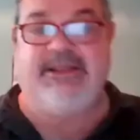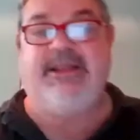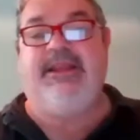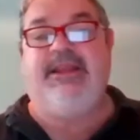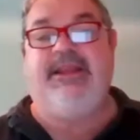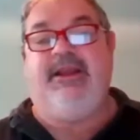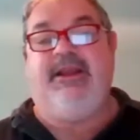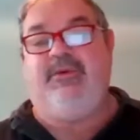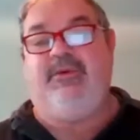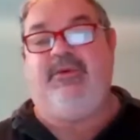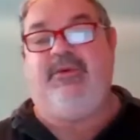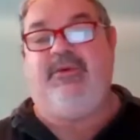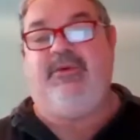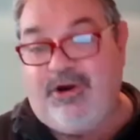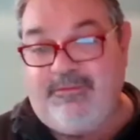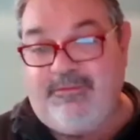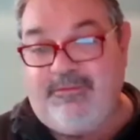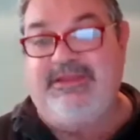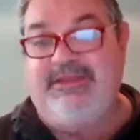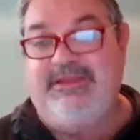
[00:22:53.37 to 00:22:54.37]
which are
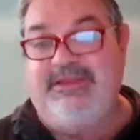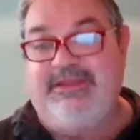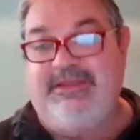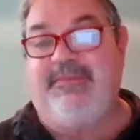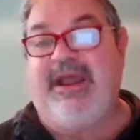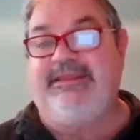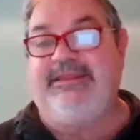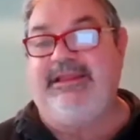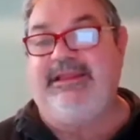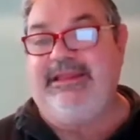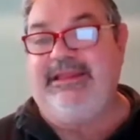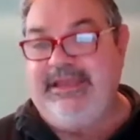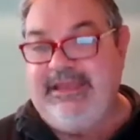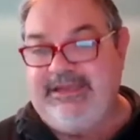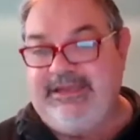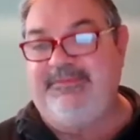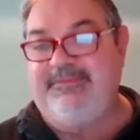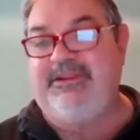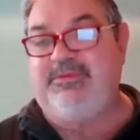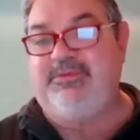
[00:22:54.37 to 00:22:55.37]
formed by the
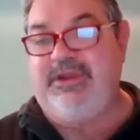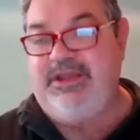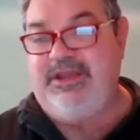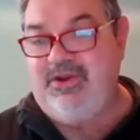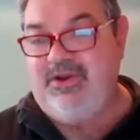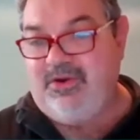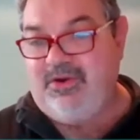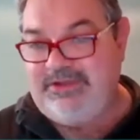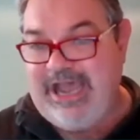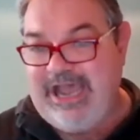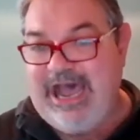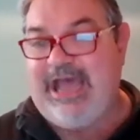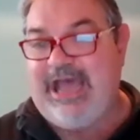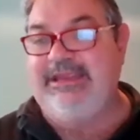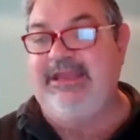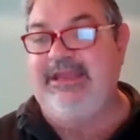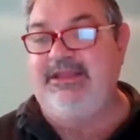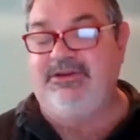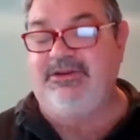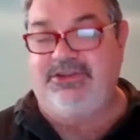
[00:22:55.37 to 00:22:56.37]
link between node I
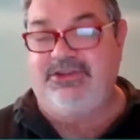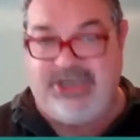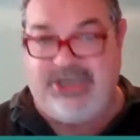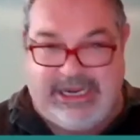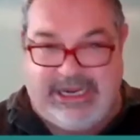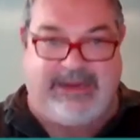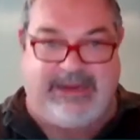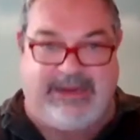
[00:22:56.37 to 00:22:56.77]
and node j.